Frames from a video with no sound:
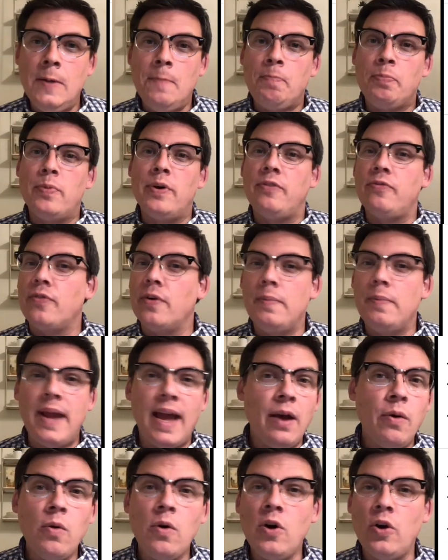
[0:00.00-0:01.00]
But from
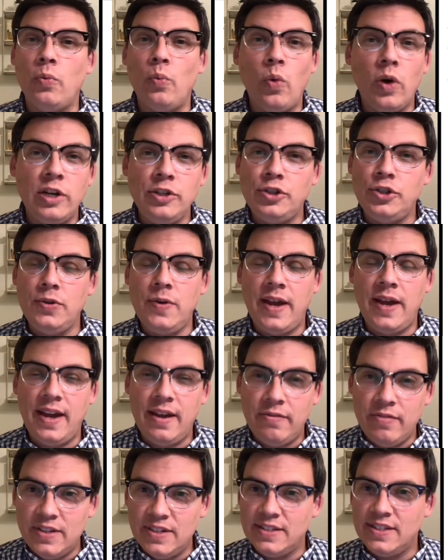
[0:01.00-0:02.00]
now on, once you have
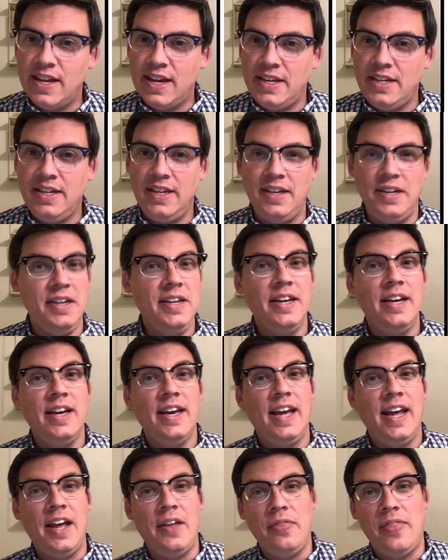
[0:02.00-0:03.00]
this ID
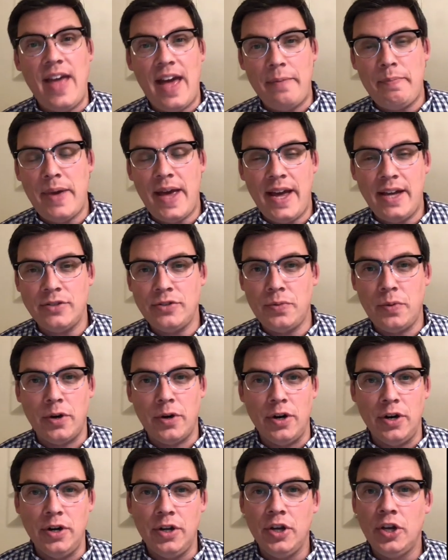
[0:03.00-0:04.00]
and that
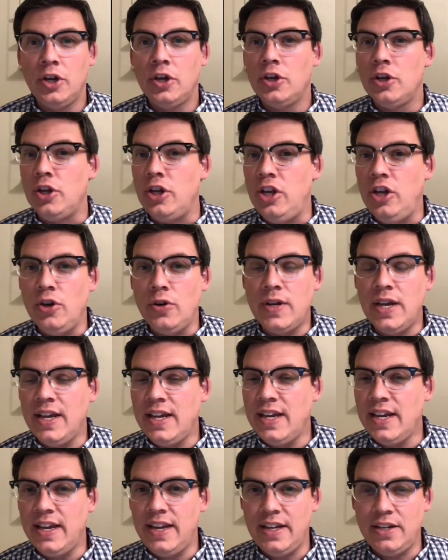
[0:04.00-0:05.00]
password, you can
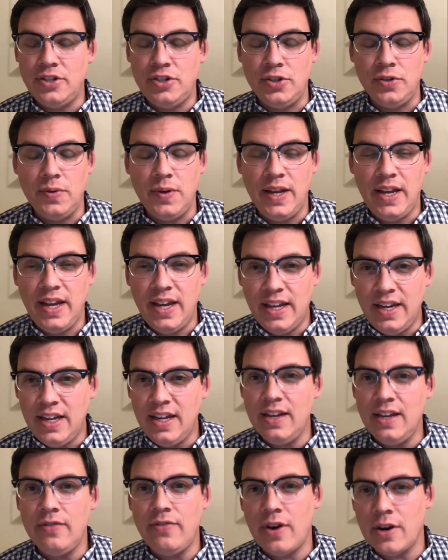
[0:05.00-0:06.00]
get into any
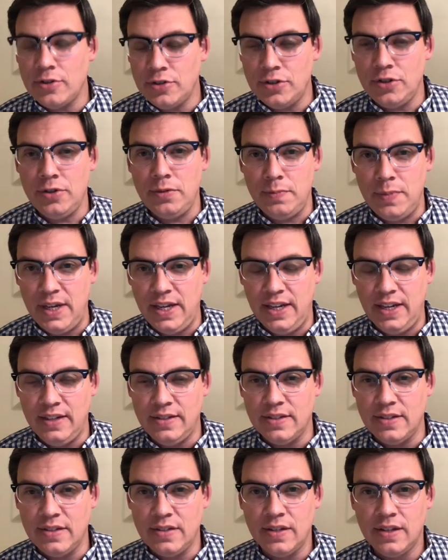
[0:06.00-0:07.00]
of our Zoom
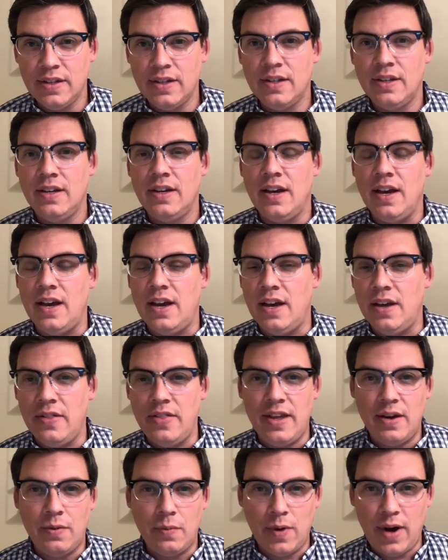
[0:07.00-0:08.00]
meetings that we're